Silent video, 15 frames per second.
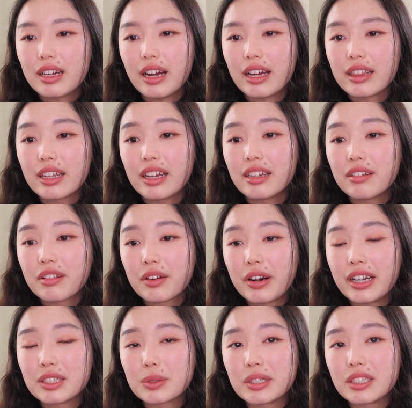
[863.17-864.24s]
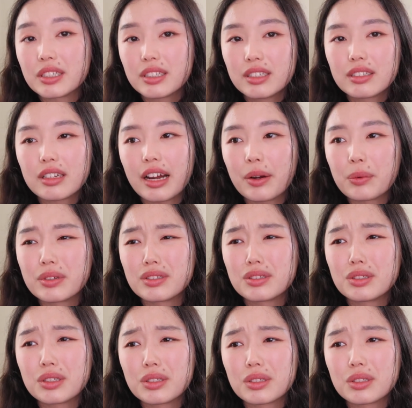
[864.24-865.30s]
at the end of the graduation, I was
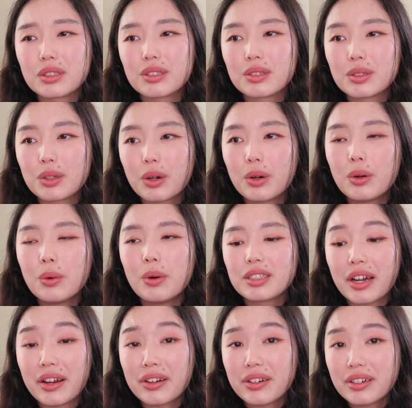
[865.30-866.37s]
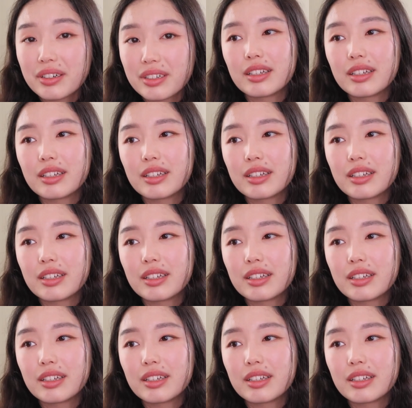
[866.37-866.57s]
just so tired.